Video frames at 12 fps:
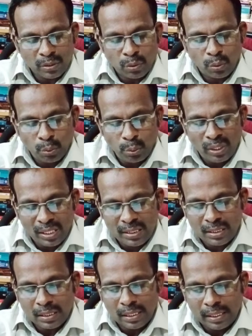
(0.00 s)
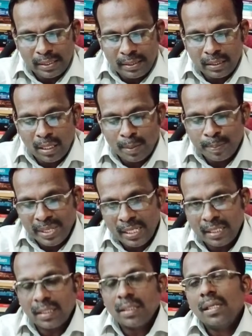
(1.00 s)
Who does Lydia
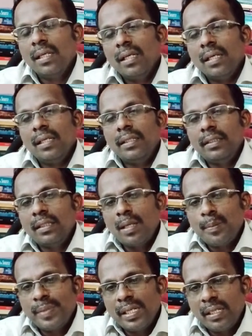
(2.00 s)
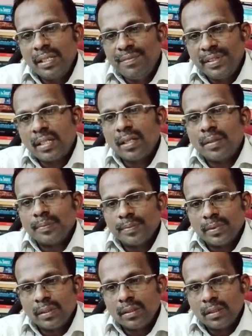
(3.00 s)
marry? Lydia marry Wickham,
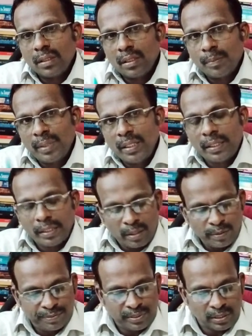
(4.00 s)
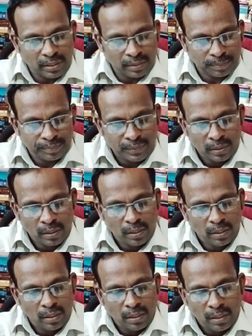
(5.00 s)
the military officer.
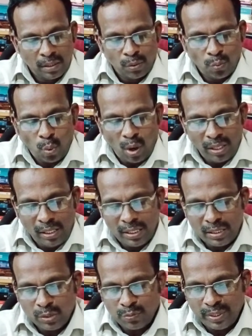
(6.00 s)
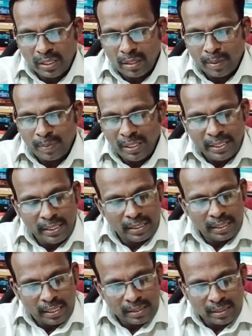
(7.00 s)
What does Wickham lead
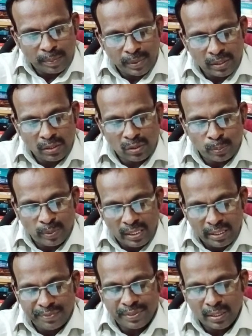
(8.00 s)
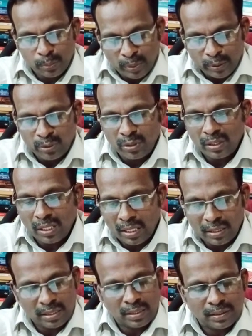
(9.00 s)
Elizabeth to believe about
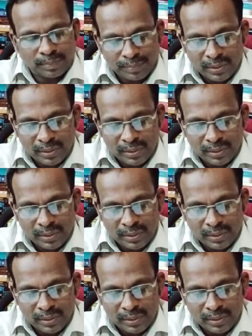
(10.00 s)
Darcy?